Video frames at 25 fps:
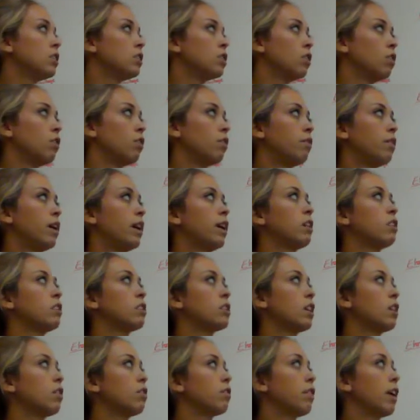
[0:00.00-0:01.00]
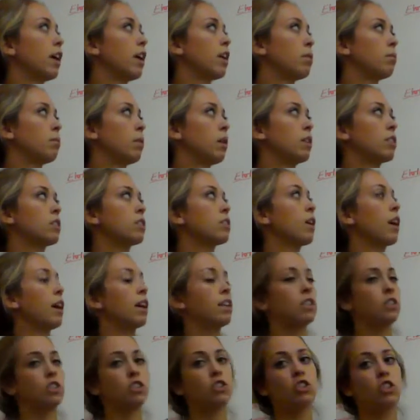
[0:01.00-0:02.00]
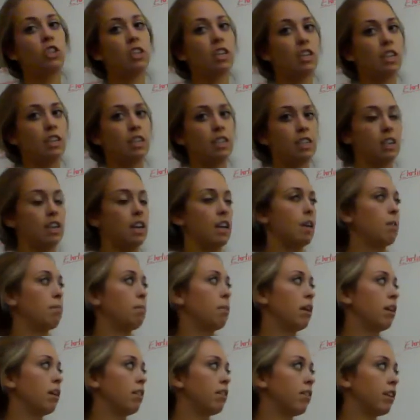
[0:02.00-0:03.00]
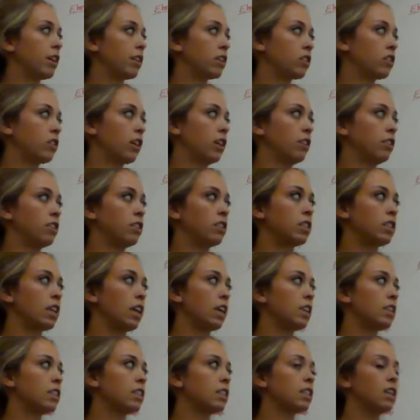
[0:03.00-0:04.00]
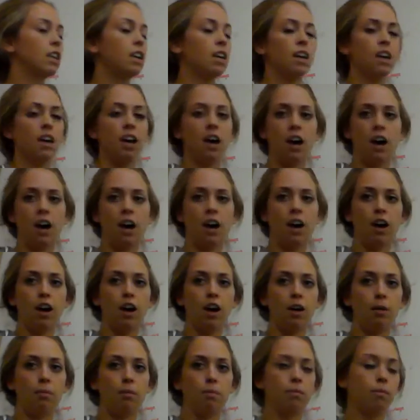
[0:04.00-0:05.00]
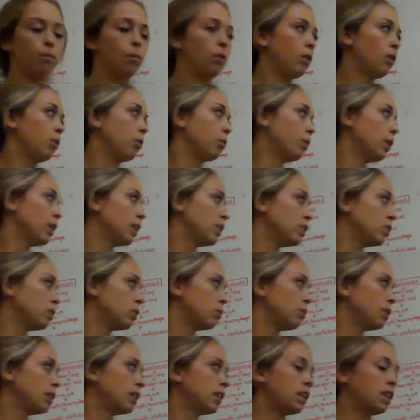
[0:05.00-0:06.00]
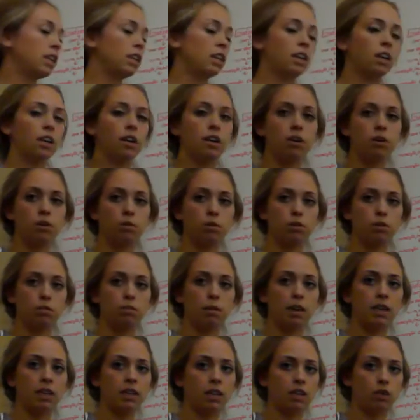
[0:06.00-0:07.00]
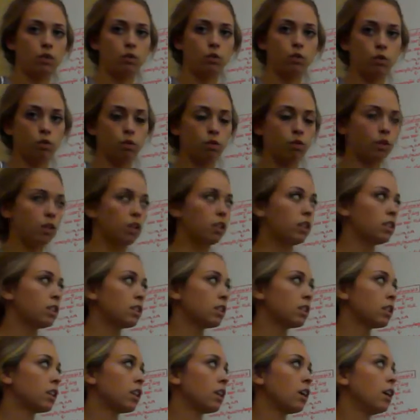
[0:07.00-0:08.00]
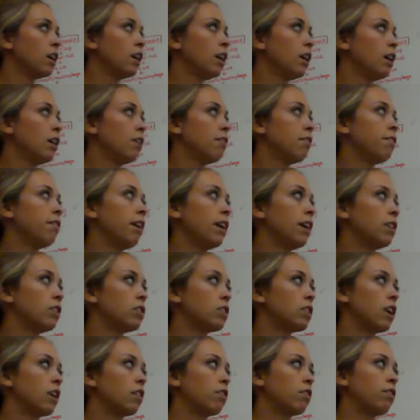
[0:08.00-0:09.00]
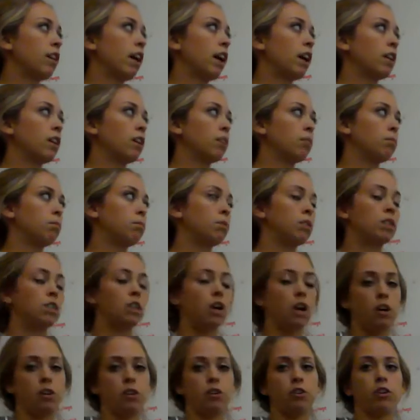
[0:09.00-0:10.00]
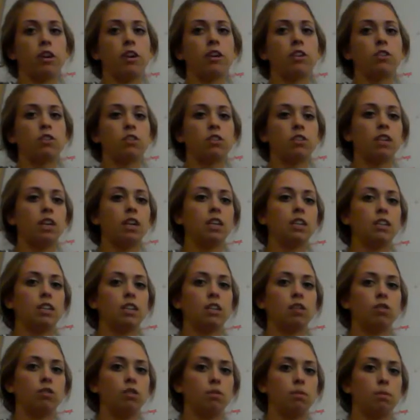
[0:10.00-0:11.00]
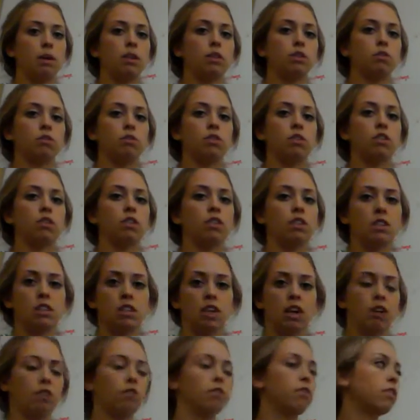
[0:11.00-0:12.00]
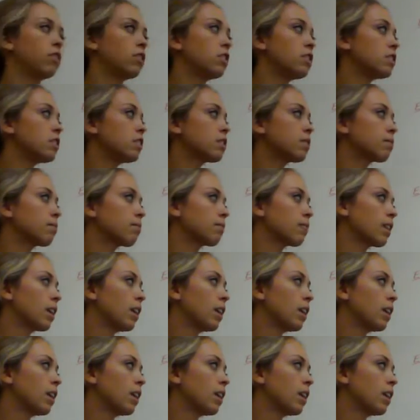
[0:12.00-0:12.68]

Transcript: So phagocytophylum also has a G in its name and affects granulocytes. Whereas Ewingi was mainly neutrophils, phagocytophylum does all the granulocytes, including basophils and eosinophils.